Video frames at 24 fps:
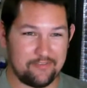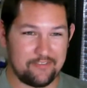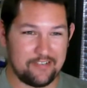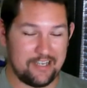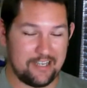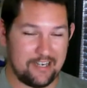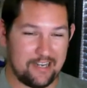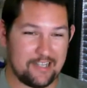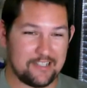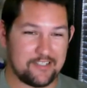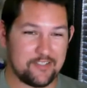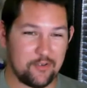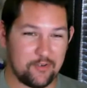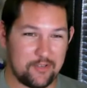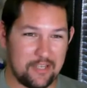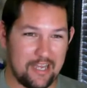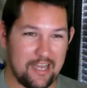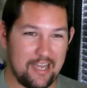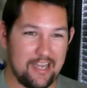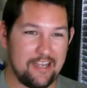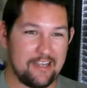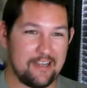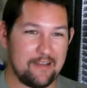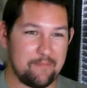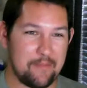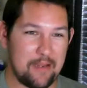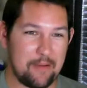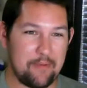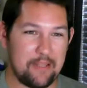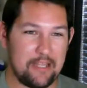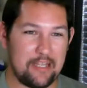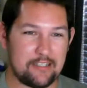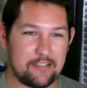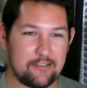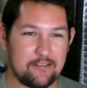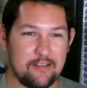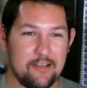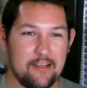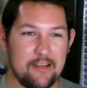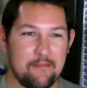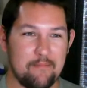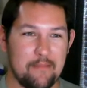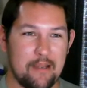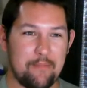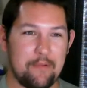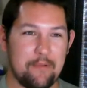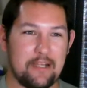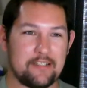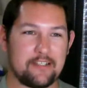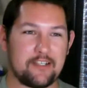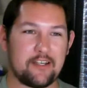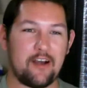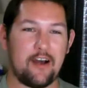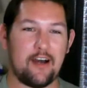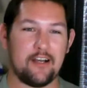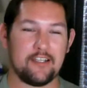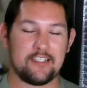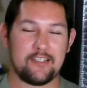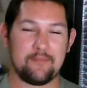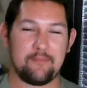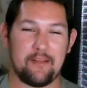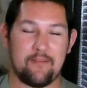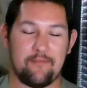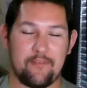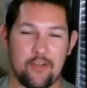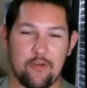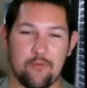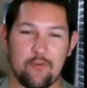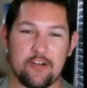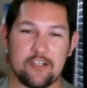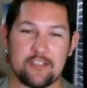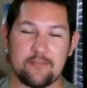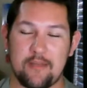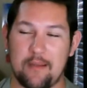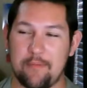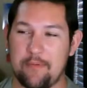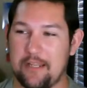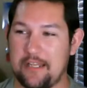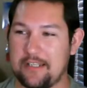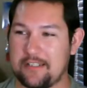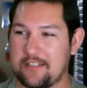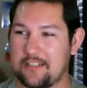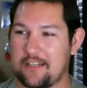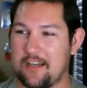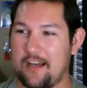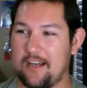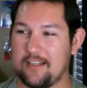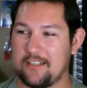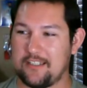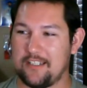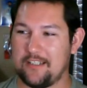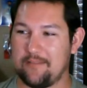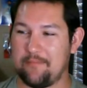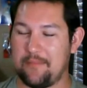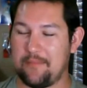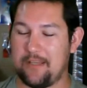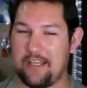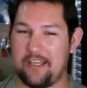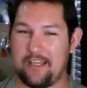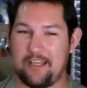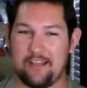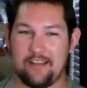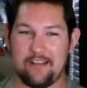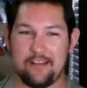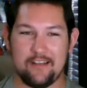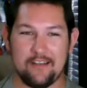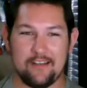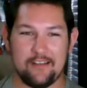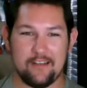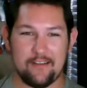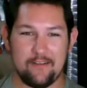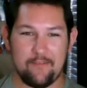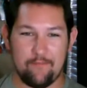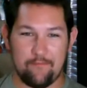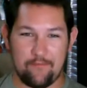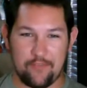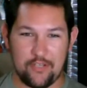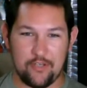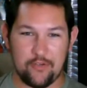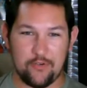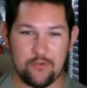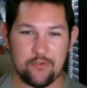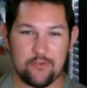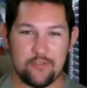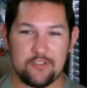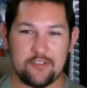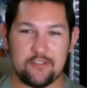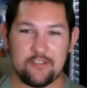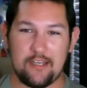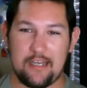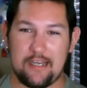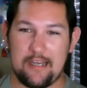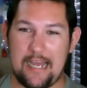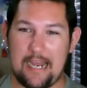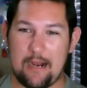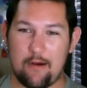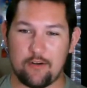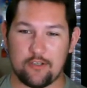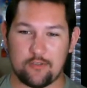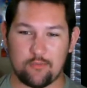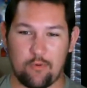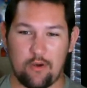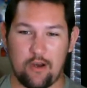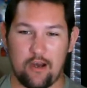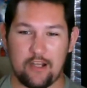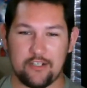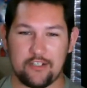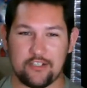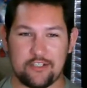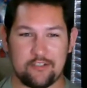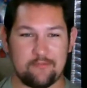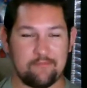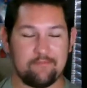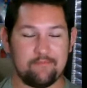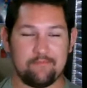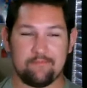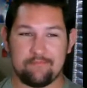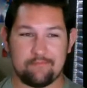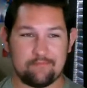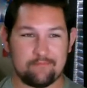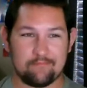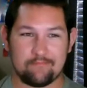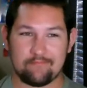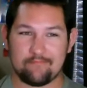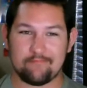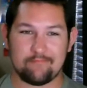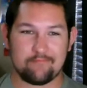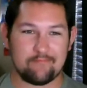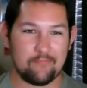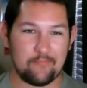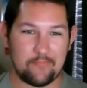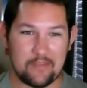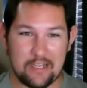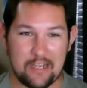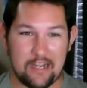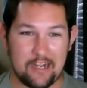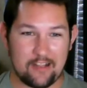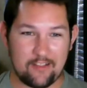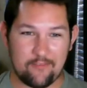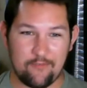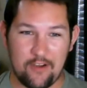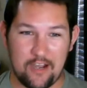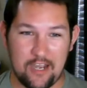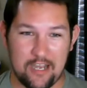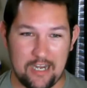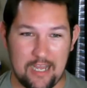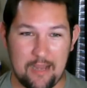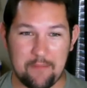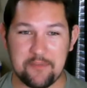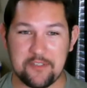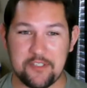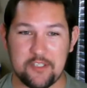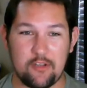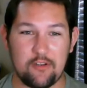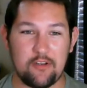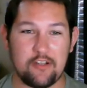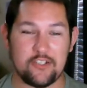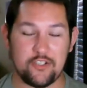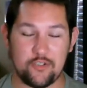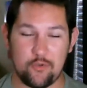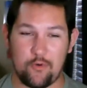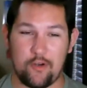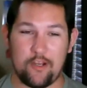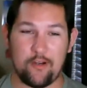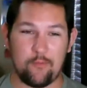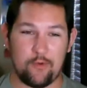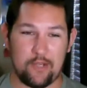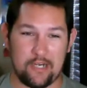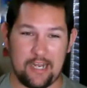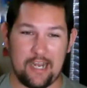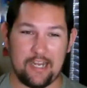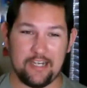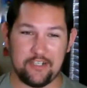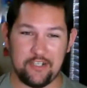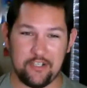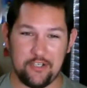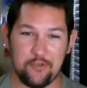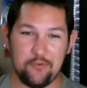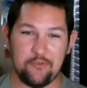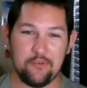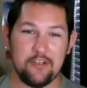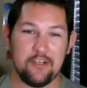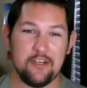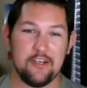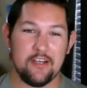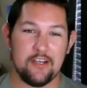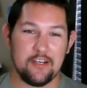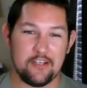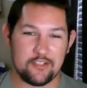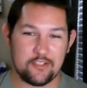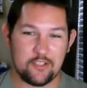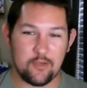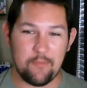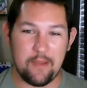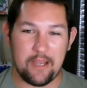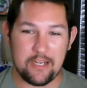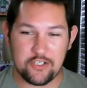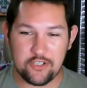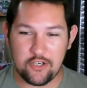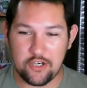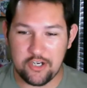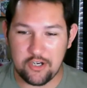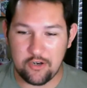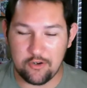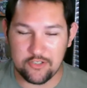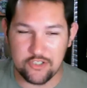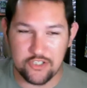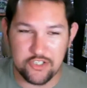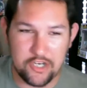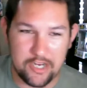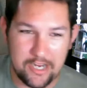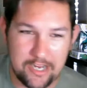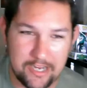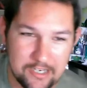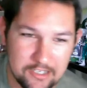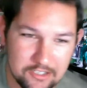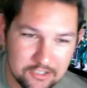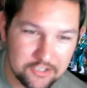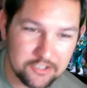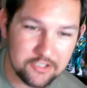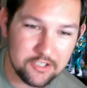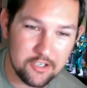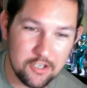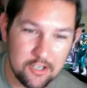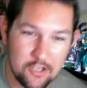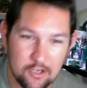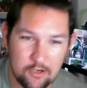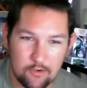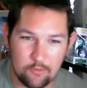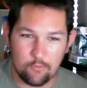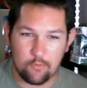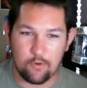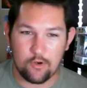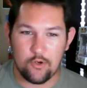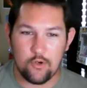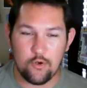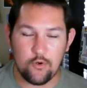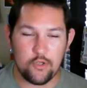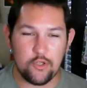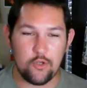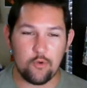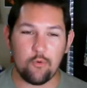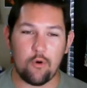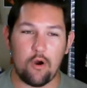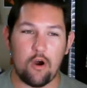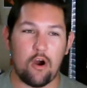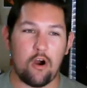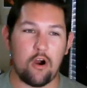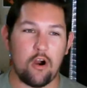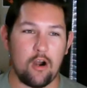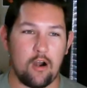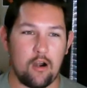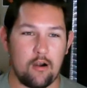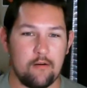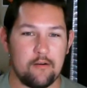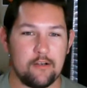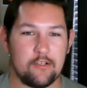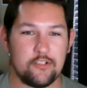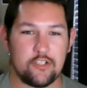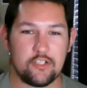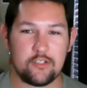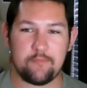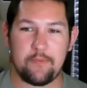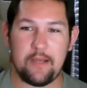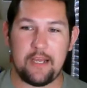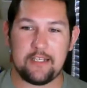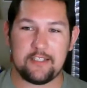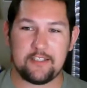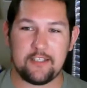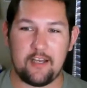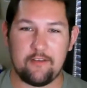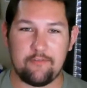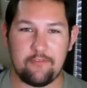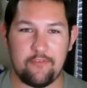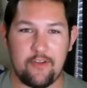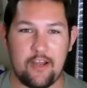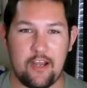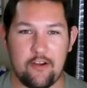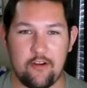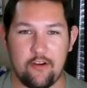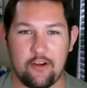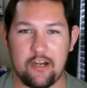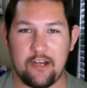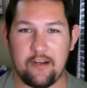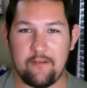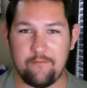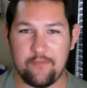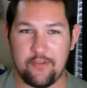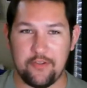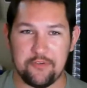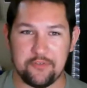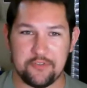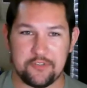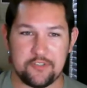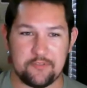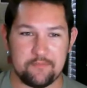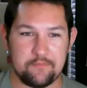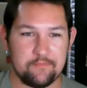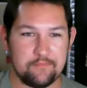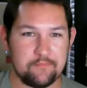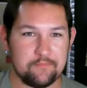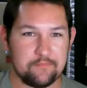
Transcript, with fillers: And that's okay. And maybe that's maybe that's costing me viewers, maybe that's costing me views, hours watched. That's fine. I'm still enjoying what I do. So make sure you don't change who you are just based off of how you're getting views.